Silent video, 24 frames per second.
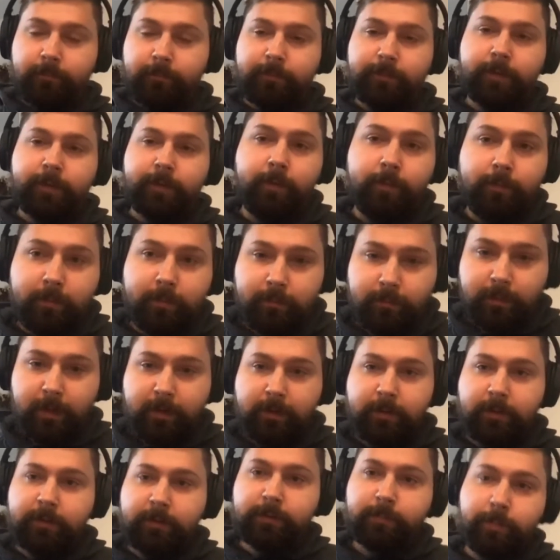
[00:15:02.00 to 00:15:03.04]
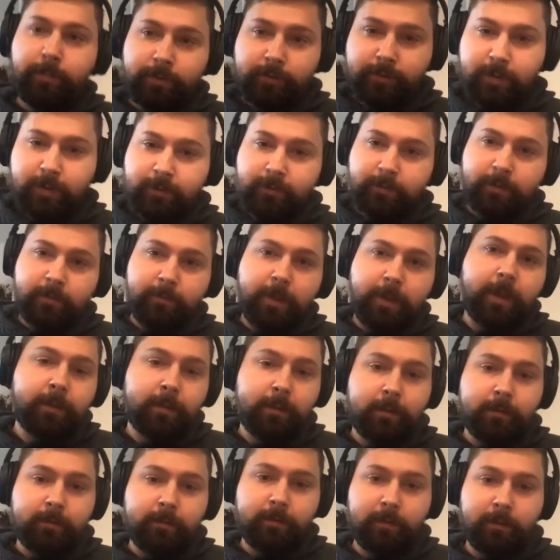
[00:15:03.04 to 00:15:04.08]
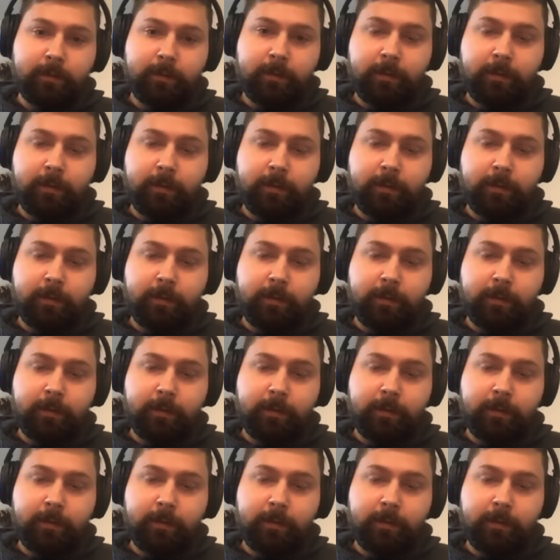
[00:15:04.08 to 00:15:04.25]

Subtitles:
So the idea is push that to the back end,